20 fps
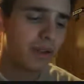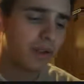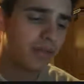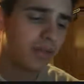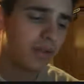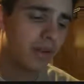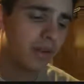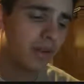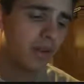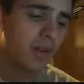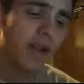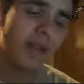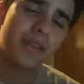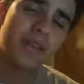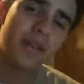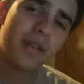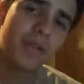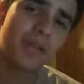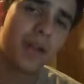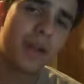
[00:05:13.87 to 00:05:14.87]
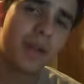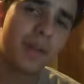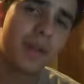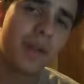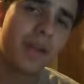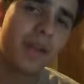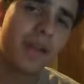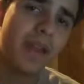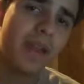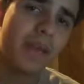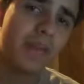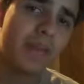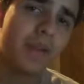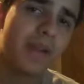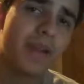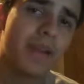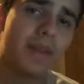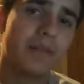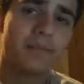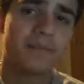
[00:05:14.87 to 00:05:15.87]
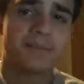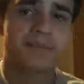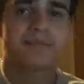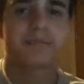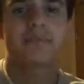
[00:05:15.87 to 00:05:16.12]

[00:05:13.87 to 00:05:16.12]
actually the last thing I'll talk about the gameplay